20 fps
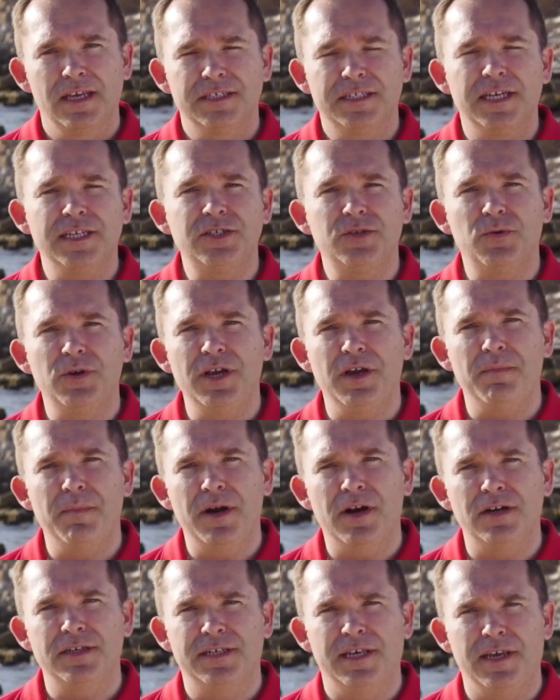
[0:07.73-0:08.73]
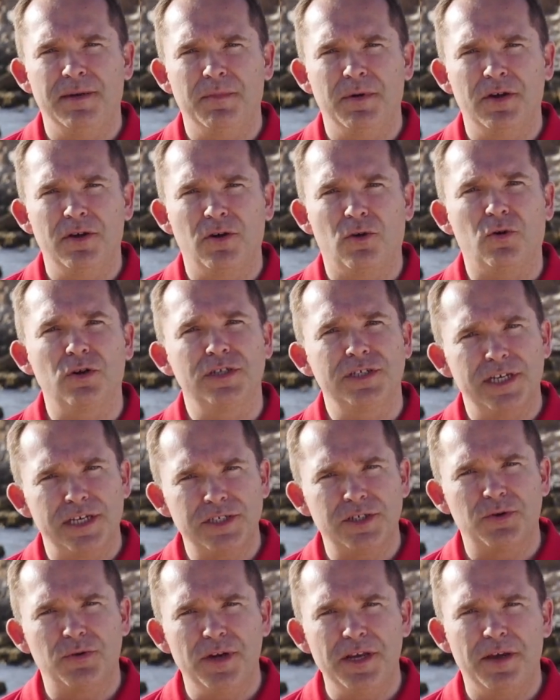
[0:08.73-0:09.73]
Caesarea Maritima, or
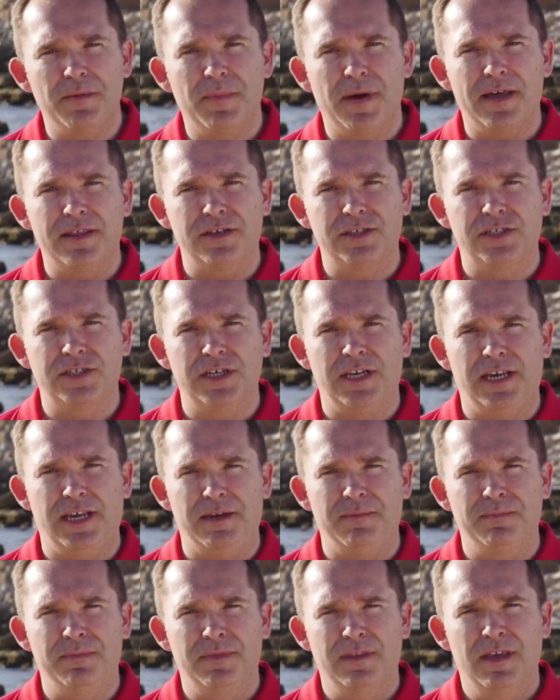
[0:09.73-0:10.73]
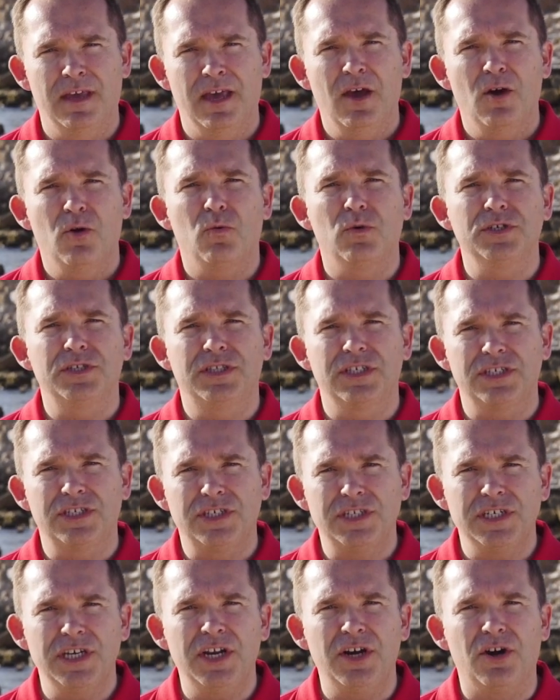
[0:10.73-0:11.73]
Caesarea by the Sea, was the
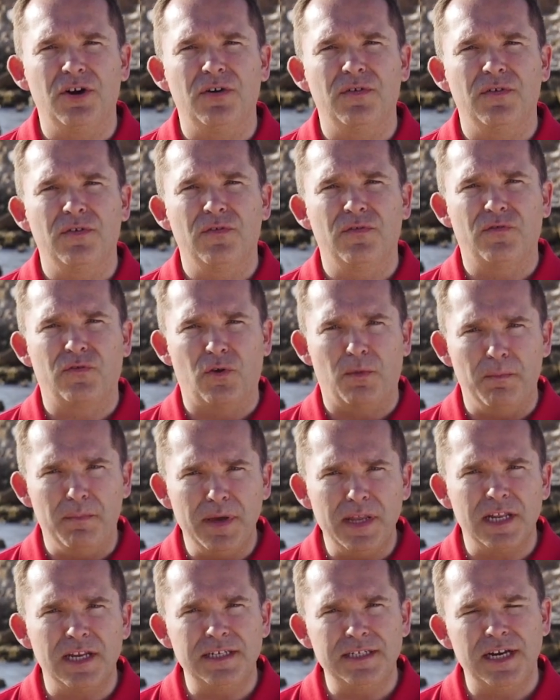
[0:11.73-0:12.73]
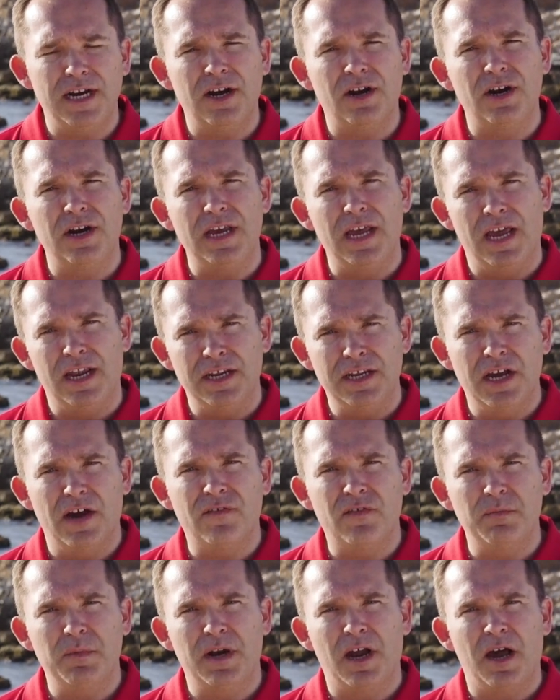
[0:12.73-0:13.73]
center for military and
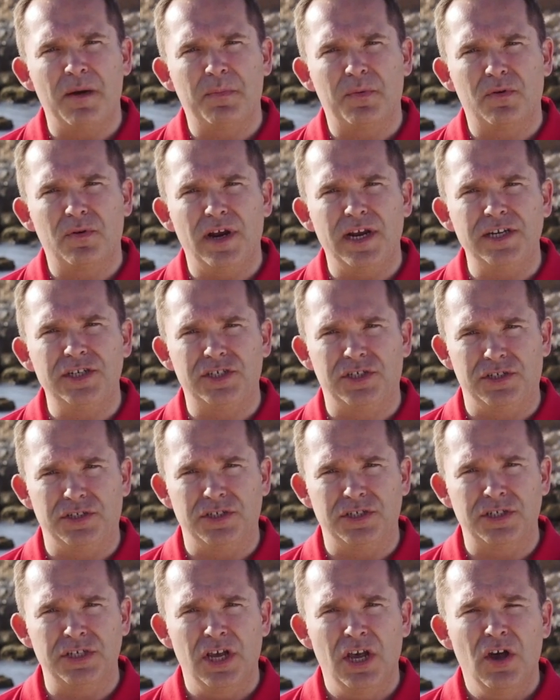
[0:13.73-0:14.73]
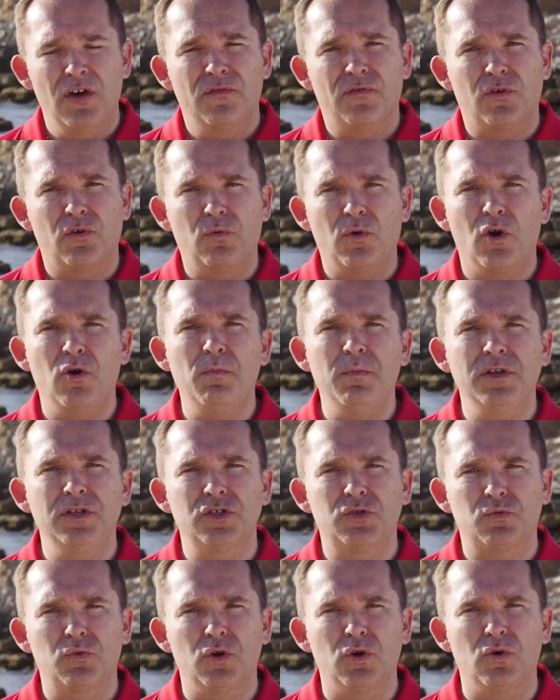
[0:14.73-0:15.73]
government operations for
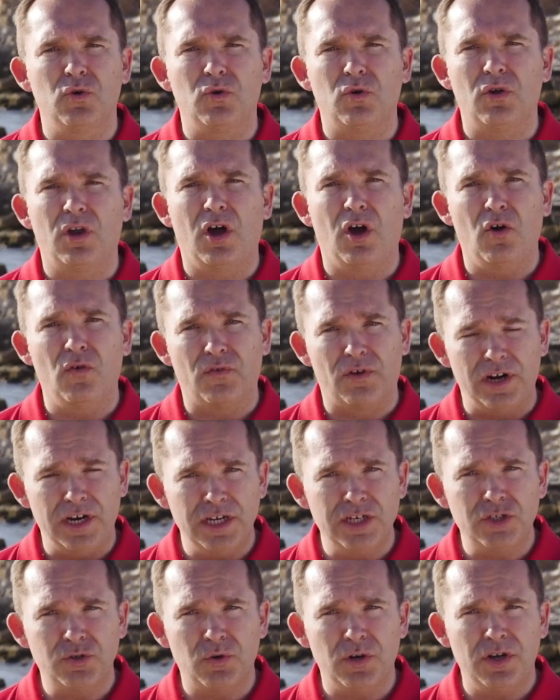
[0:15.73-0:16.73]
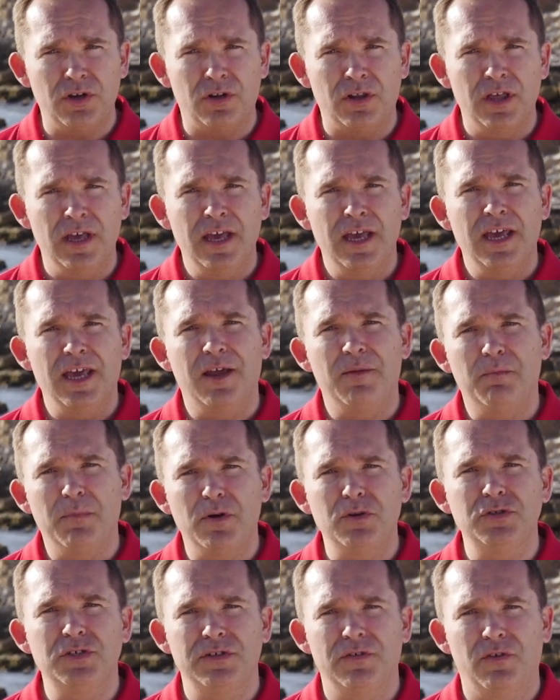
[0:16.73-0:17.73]
Romans' rule over Israel and
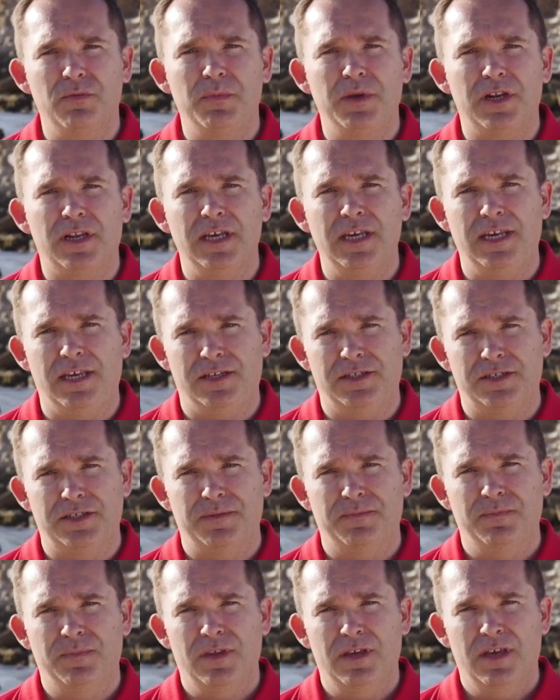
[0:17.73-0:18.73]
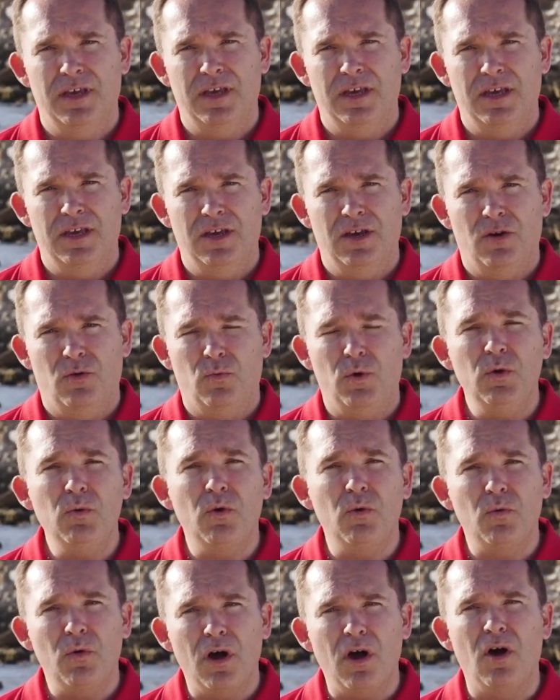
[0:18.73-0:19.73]
most of the Middle East. We
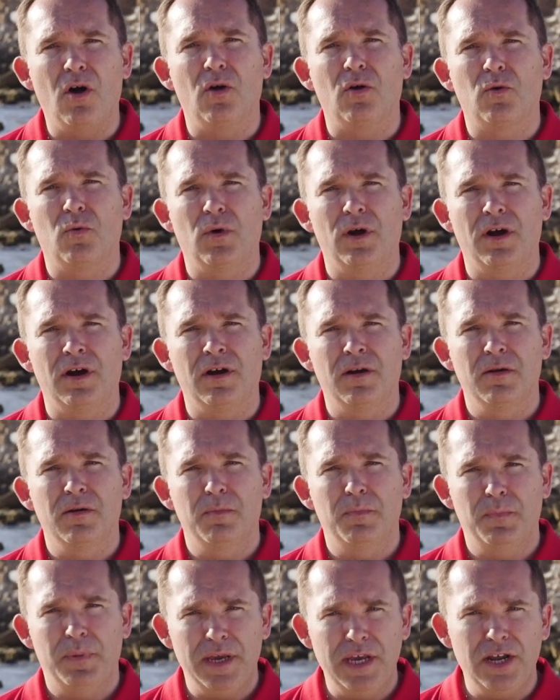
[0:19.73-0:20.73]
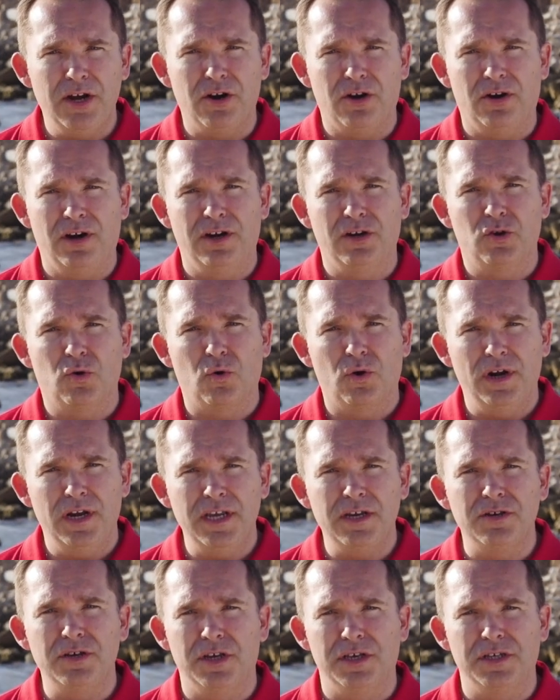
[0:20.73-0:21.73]
will walk where Peter and
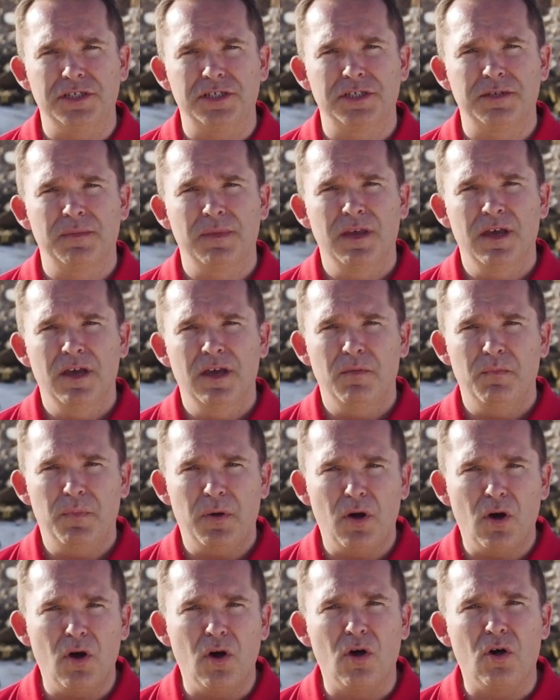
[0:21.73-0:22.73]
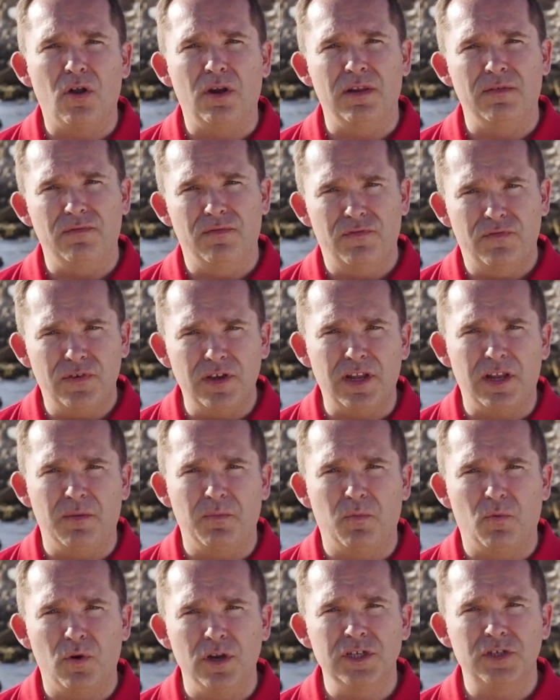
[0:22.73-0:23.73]
Cornelius, Paul and
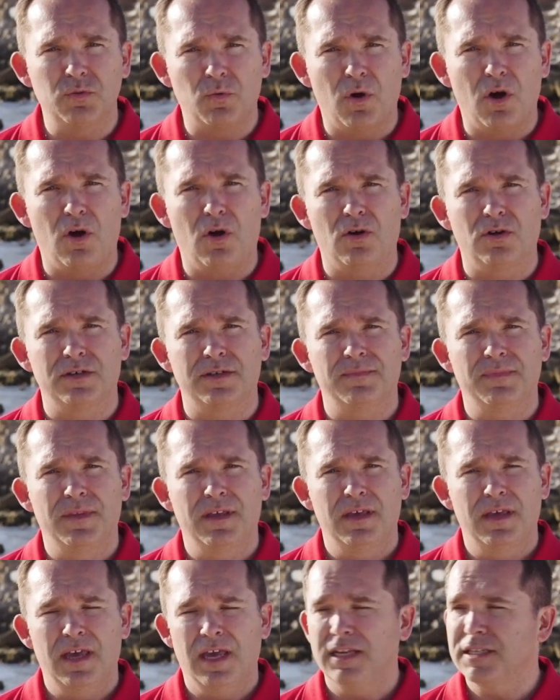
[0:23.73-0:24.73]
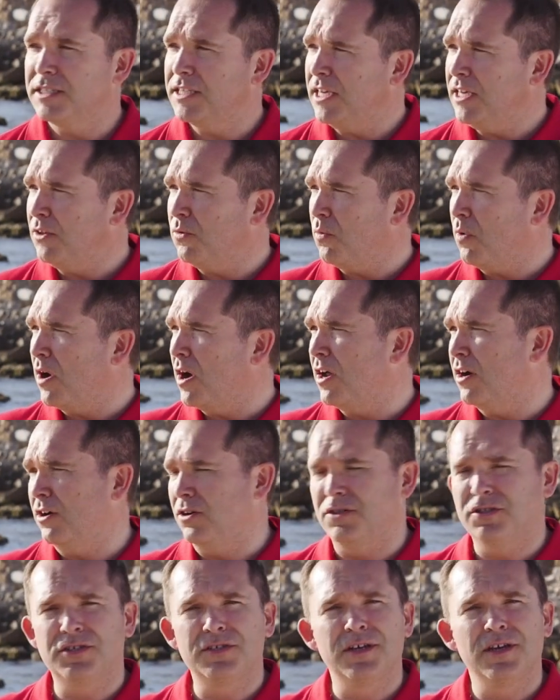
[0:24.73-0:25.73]
Philip once walked, and see the
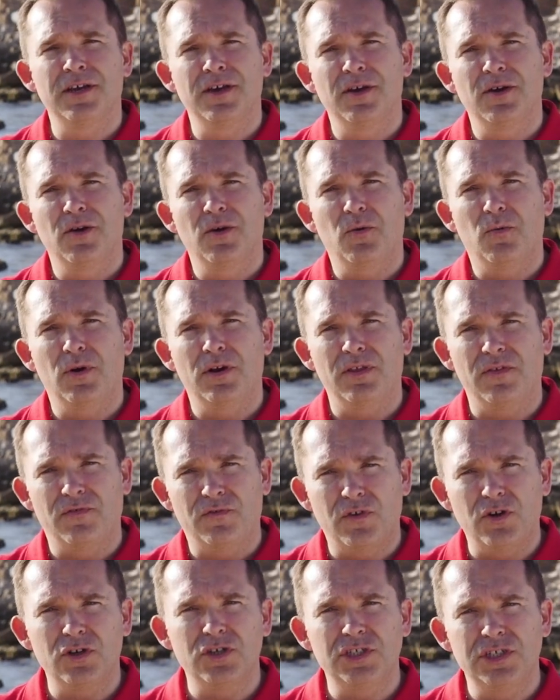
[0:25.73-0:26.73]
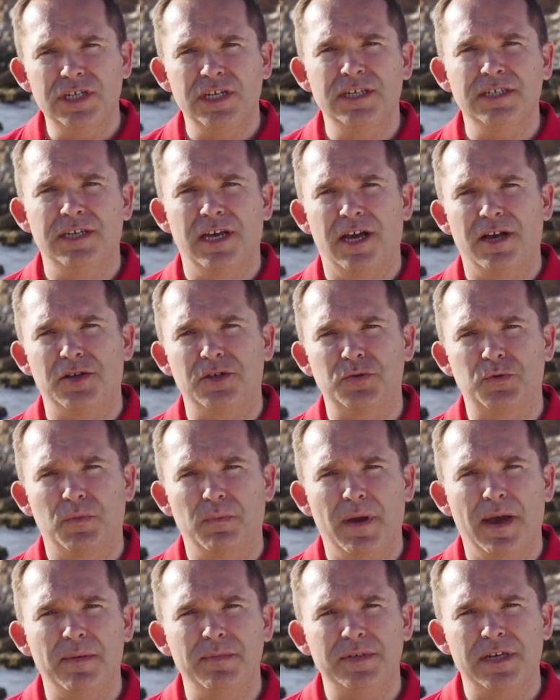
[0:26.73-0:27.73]
waters where the first Gentiles were
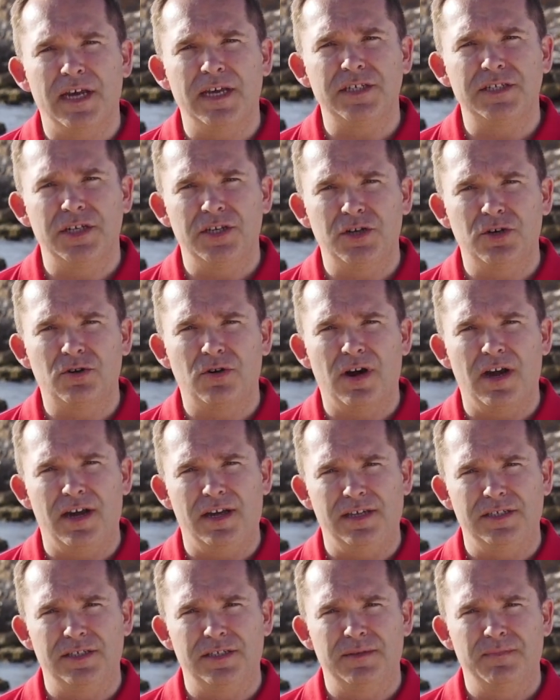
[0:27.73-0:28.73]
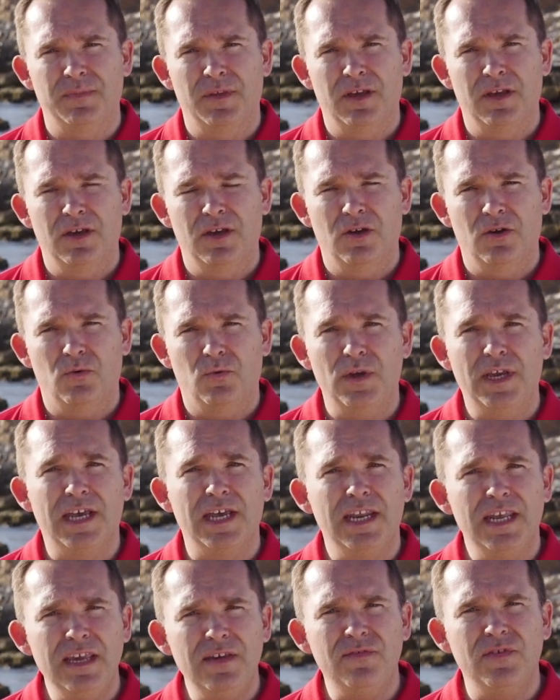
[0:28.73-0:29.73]
baptized into Christ. We
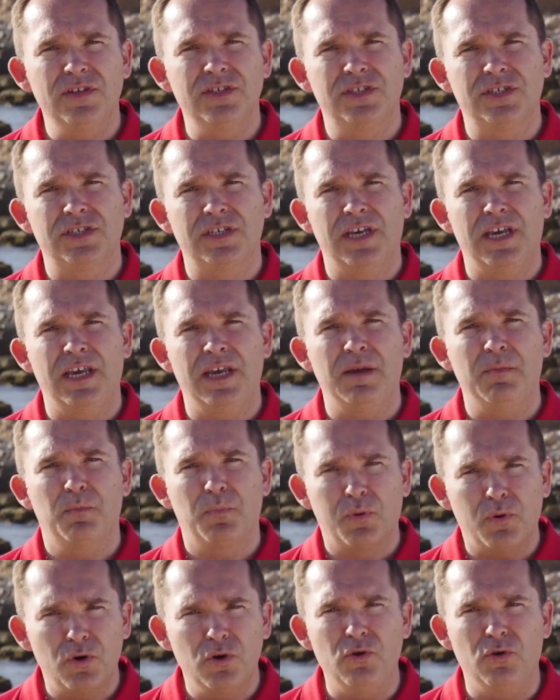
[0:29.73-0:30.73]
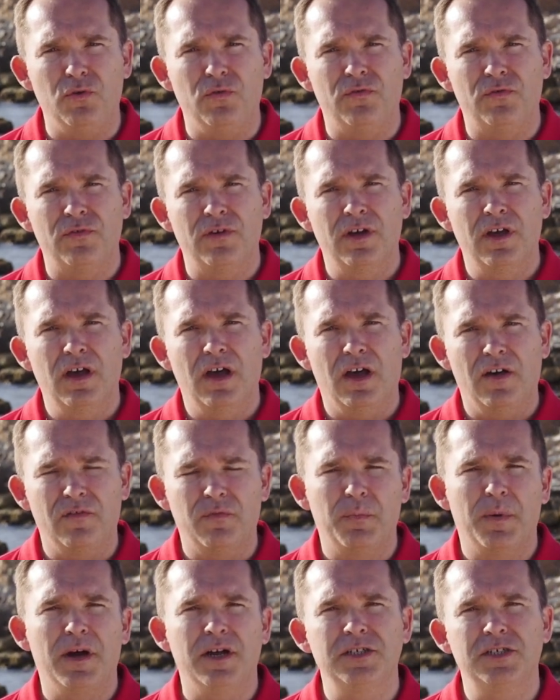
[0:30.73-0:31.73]
can even see proof
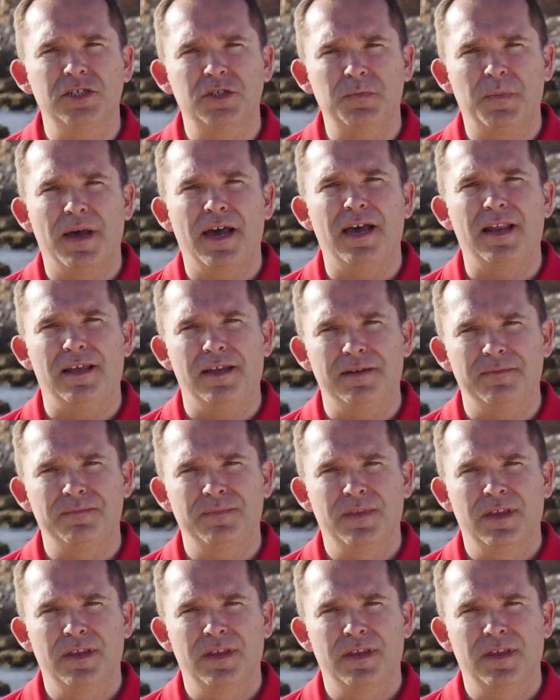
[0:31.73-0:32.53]
of Pontius Pilate.